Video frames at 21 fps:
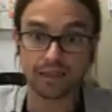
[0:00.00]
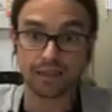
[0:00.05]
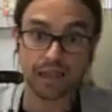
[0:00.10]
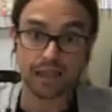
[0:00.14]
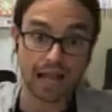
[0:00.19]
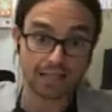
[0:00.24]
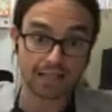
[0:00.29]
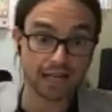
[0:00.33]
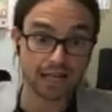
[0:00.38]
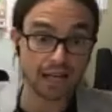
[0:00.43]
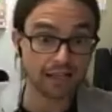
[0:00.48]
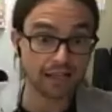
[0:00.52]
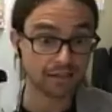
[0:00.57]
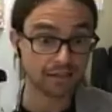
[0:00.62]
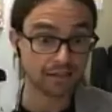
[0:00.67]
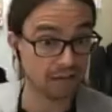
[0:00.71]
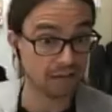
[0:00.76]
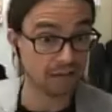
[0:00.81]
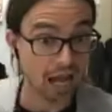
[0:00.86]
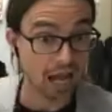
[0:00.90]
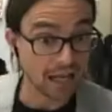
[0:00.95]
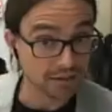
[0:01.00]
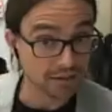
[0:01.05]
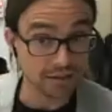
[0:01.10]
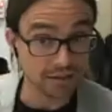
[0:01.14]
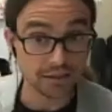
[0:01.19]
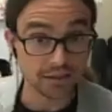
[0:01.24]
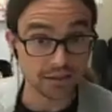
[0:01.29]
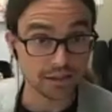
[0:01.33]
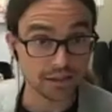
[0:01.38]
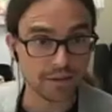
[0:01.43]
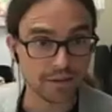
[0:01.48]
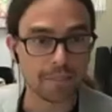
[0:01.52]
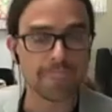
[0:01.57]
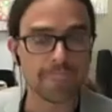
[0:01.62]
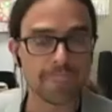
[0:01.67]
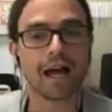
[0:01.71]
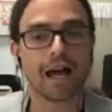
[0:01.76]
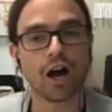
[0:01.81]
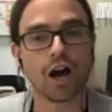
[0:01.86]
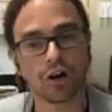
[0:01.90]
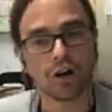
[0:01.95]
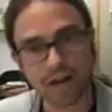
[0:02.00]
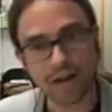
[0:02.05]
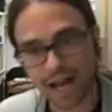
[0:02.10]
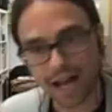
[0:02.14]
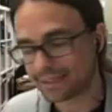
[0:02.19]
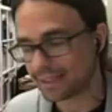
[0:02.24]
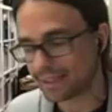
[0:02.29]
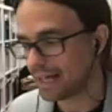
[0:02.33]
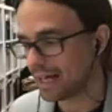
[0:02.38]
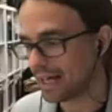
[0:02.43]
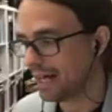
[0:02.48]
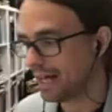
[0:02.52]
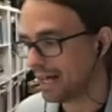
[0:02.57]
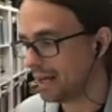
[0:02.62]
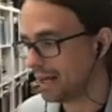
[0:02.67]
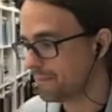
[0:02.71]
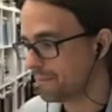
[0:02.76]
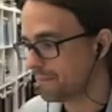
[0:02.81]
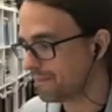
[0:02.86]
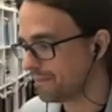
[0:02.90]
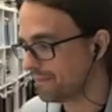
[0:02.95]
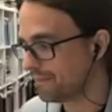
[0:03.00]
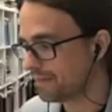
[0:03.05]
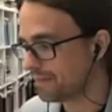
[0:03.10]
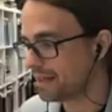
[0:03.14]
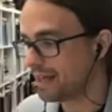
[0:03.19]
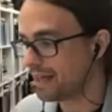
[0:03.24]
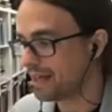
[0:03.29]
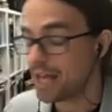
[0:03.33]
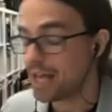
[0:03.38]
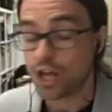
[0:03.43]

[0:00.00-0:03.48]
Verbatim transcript: That's it. Yeah, right. right. All right. just uh, drop uh, the glass.